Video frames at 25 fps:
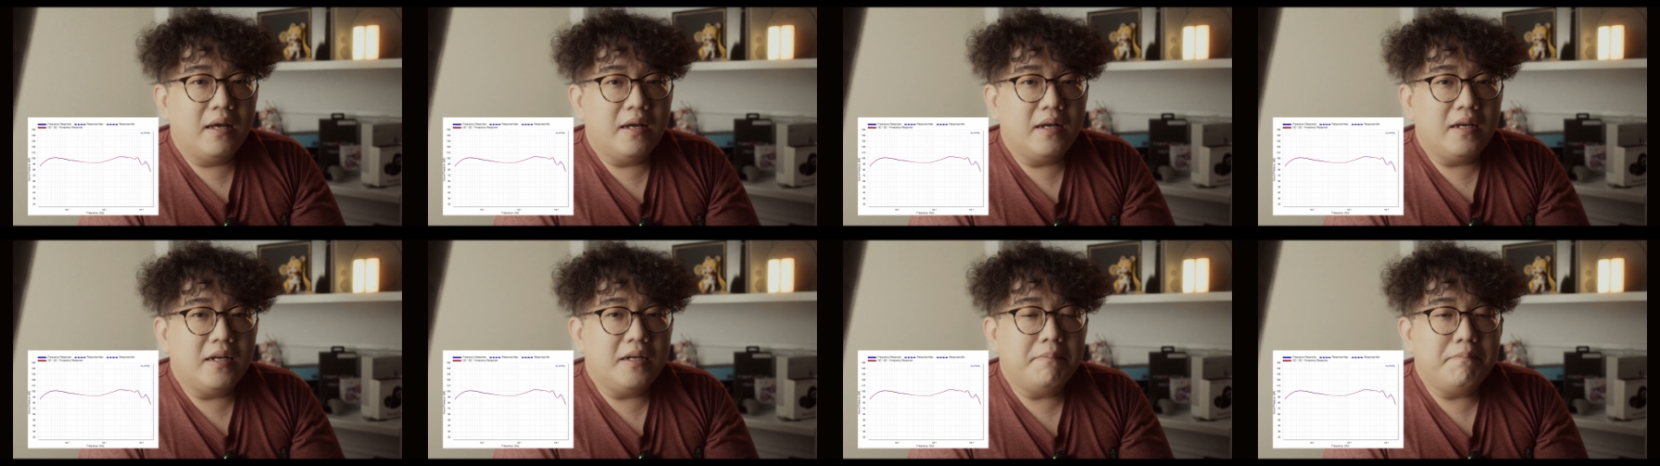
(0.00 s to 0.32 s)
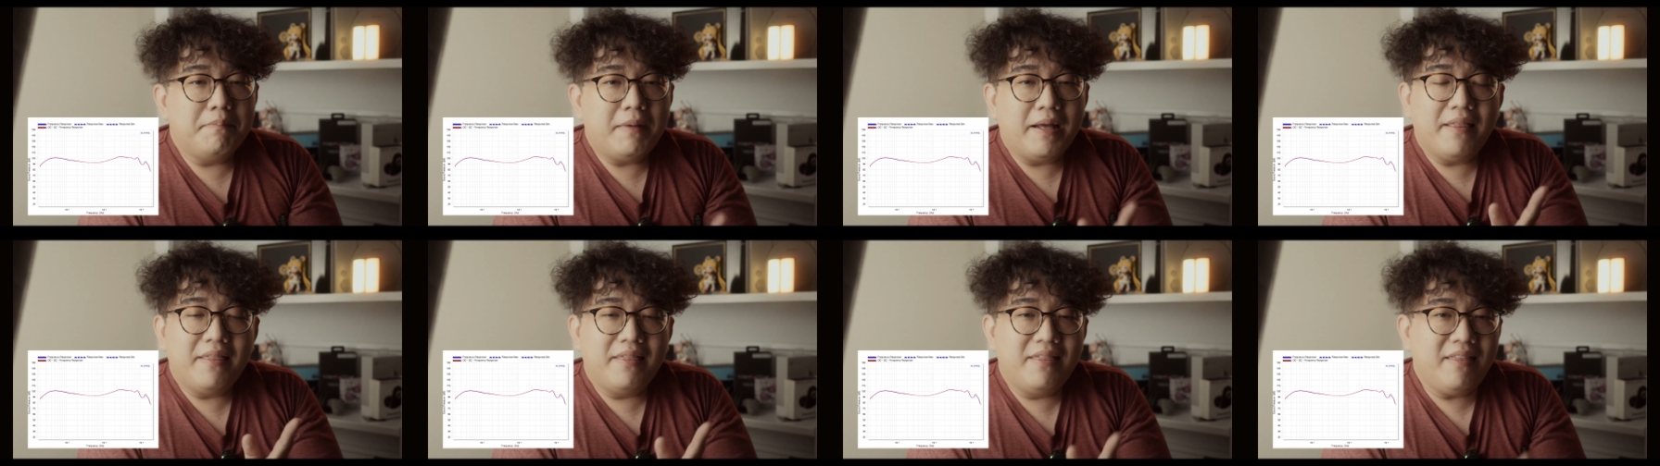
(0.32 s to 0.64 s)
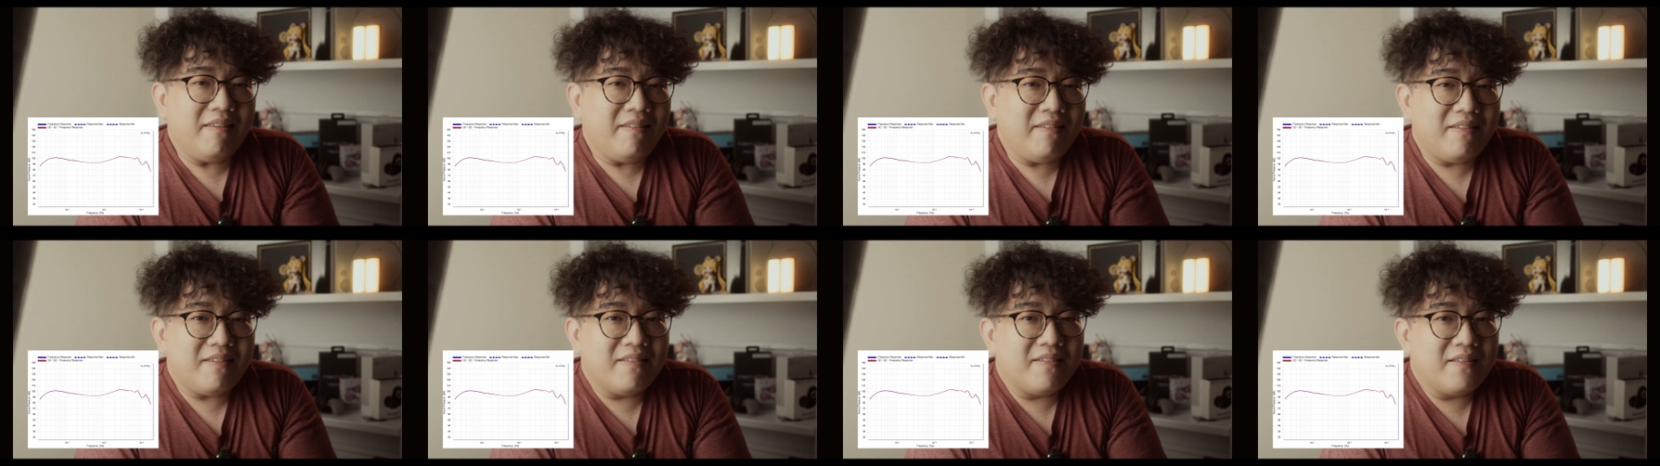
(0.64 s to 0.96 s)
But
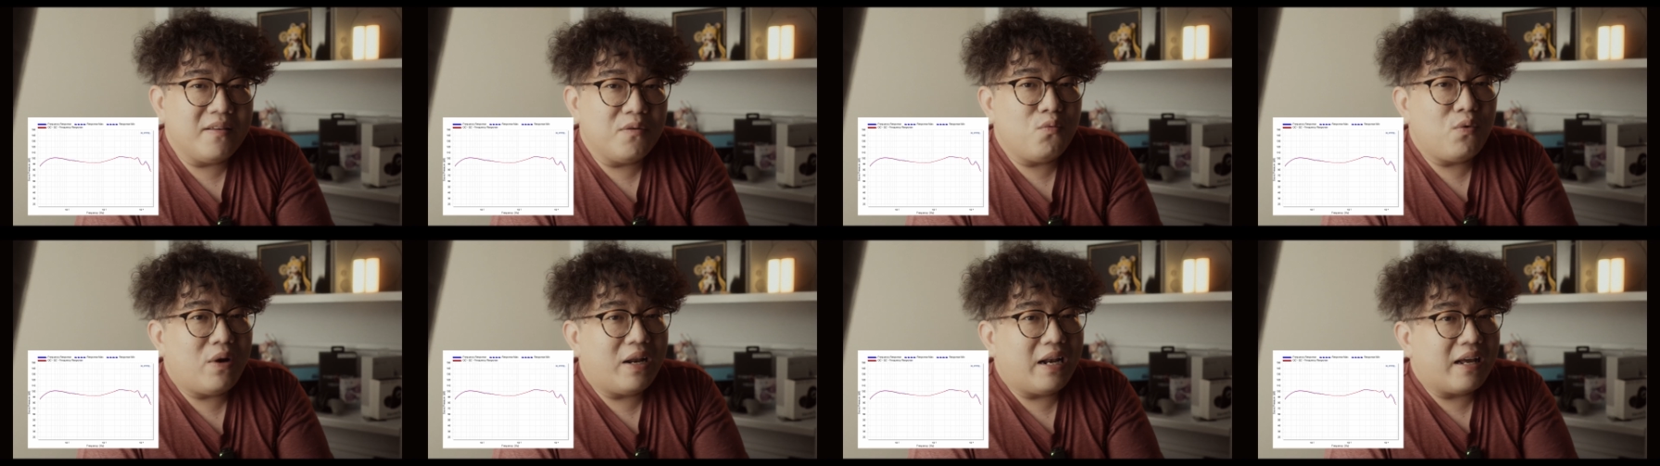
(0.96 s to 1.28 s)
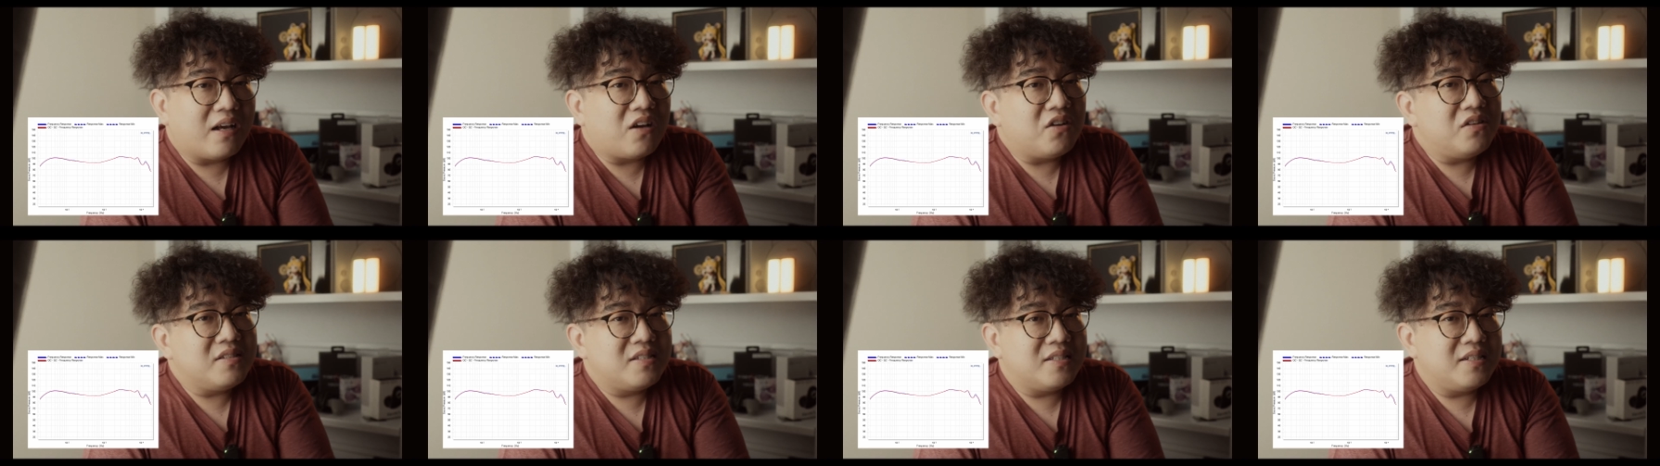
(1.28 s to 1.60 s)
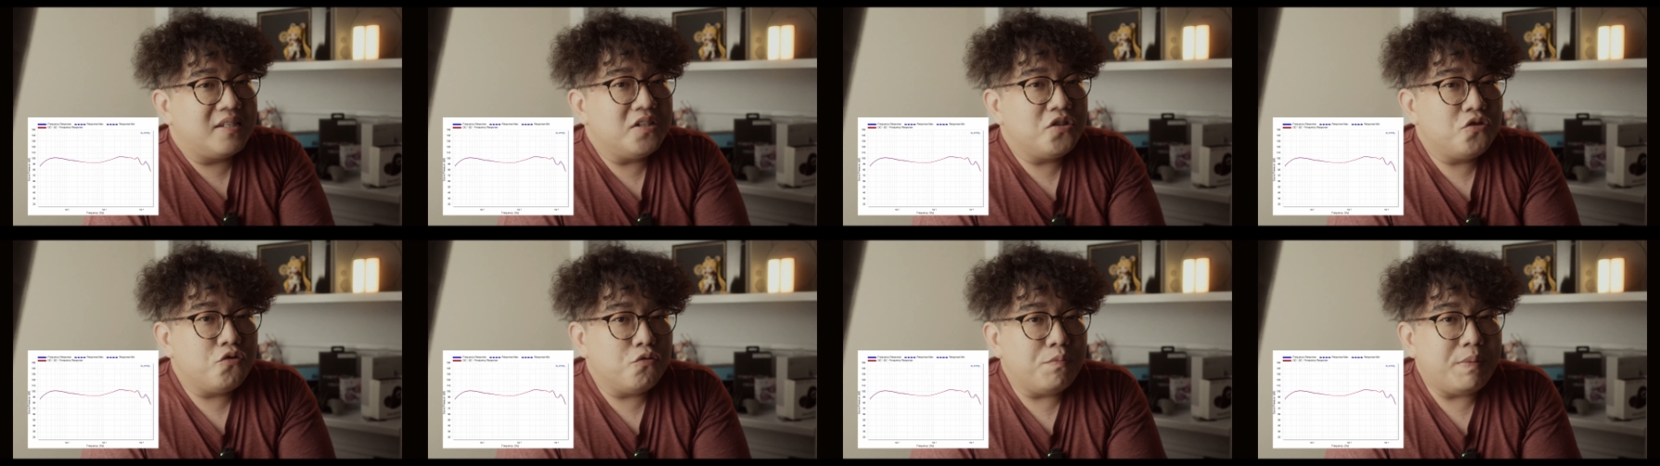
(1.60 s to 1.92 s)
this isn't what I
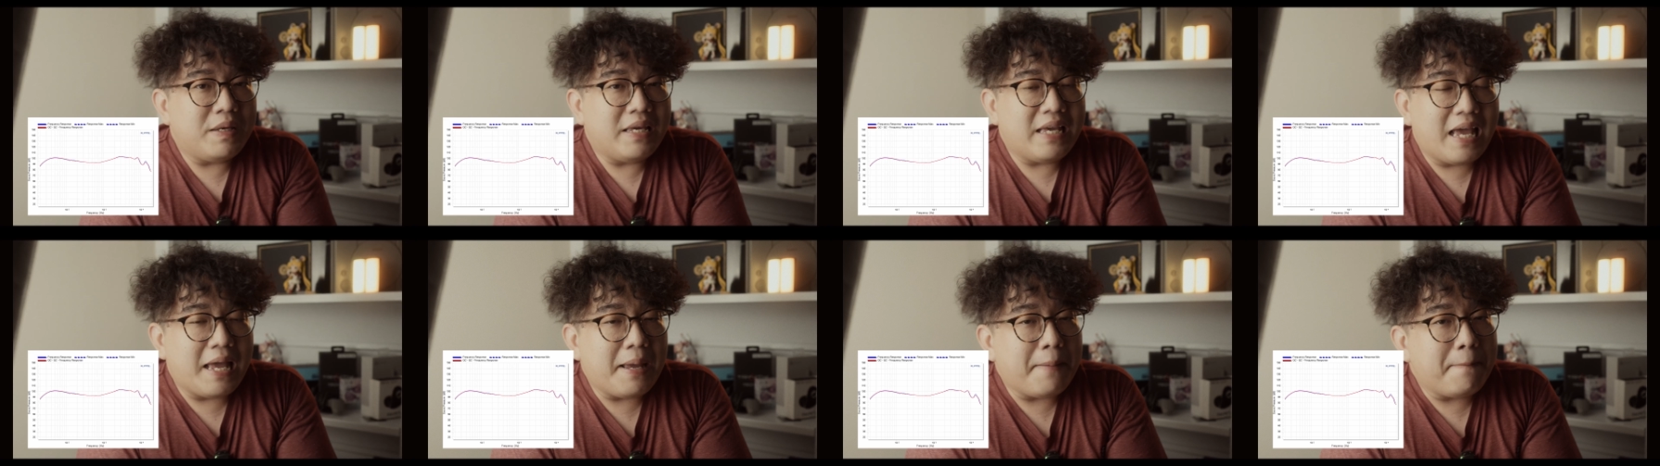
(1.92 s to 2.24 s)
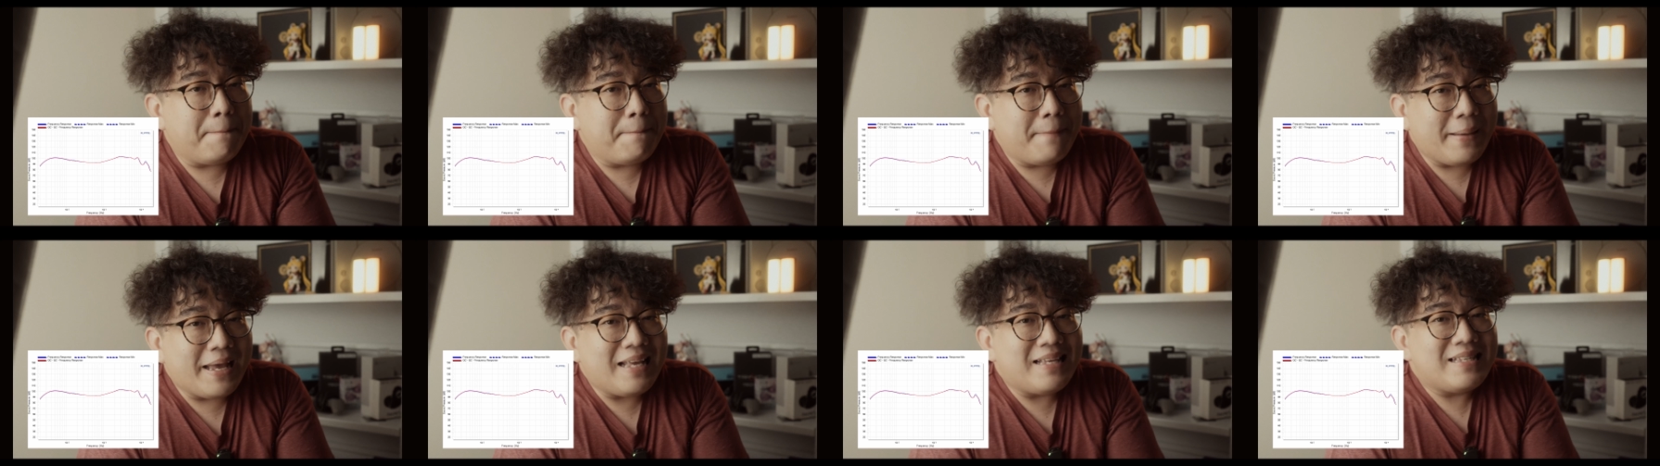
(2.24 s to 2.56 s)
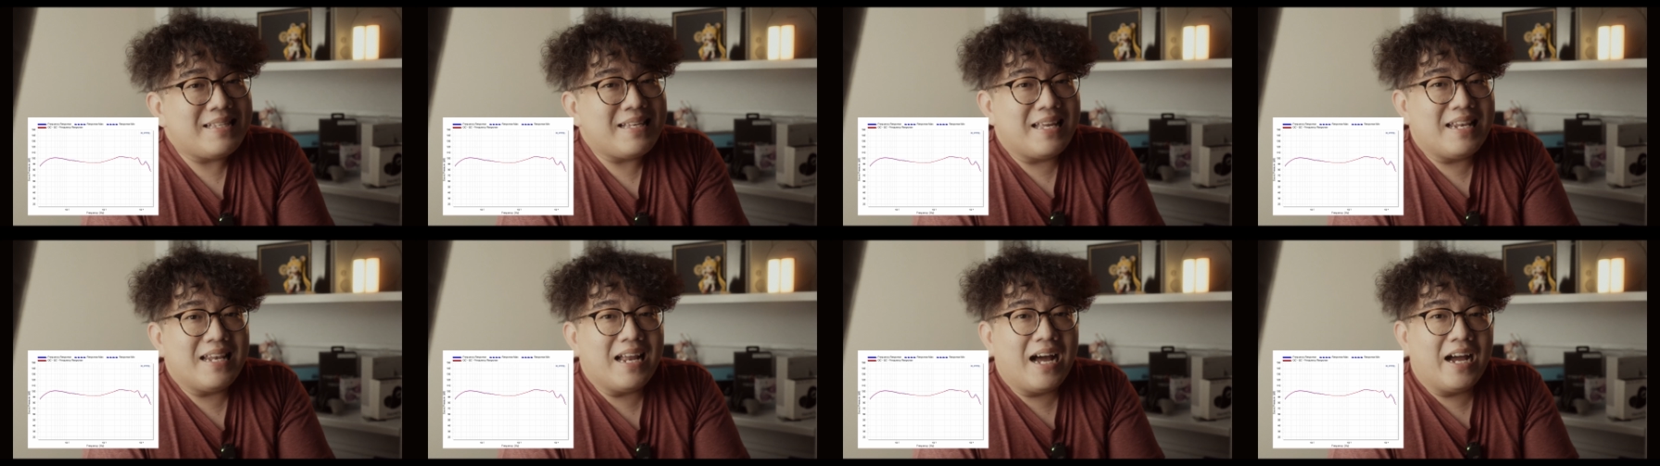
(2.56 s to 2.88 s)
consider to be a
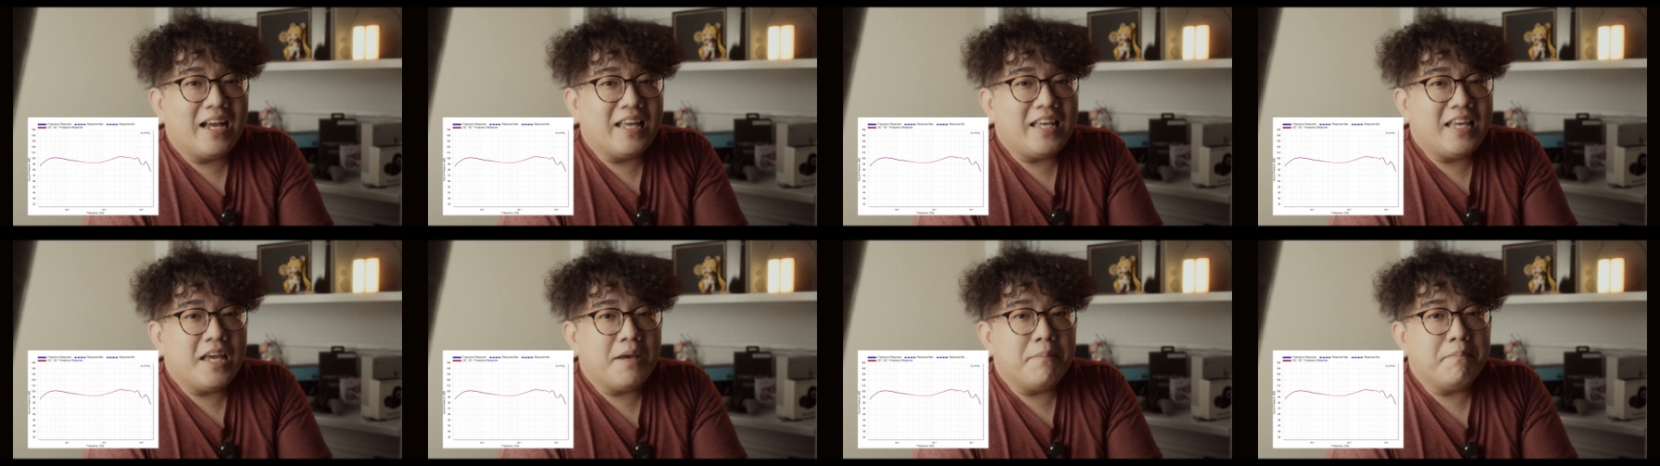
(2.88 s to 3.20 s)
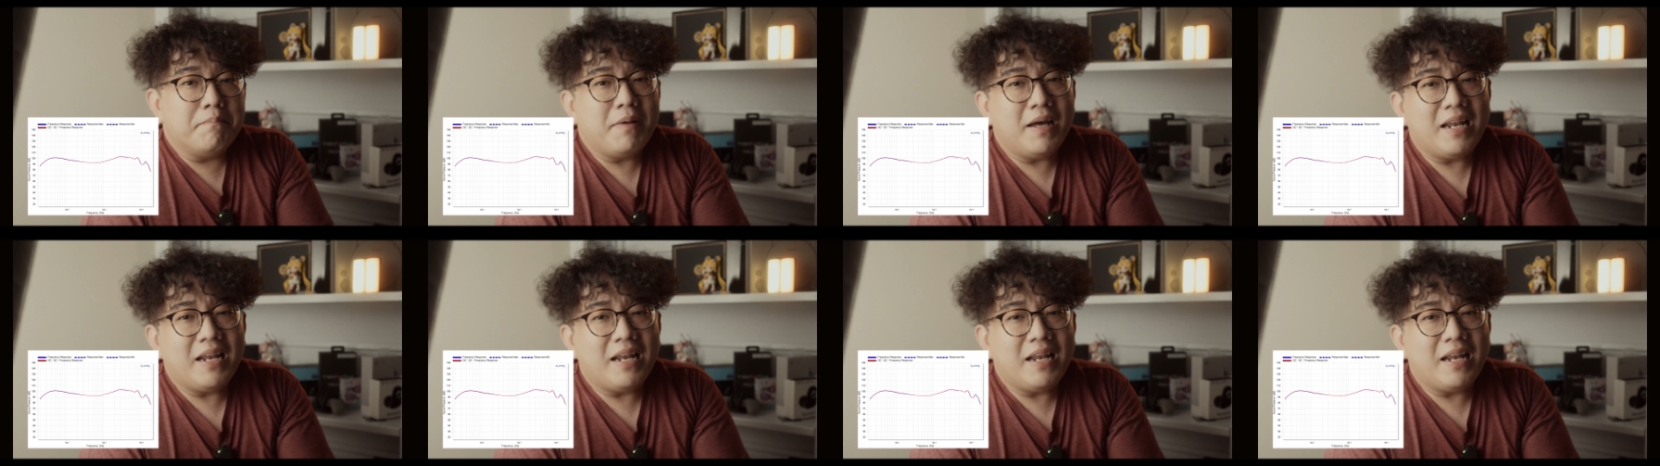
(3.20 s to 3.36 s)
bass head IEM,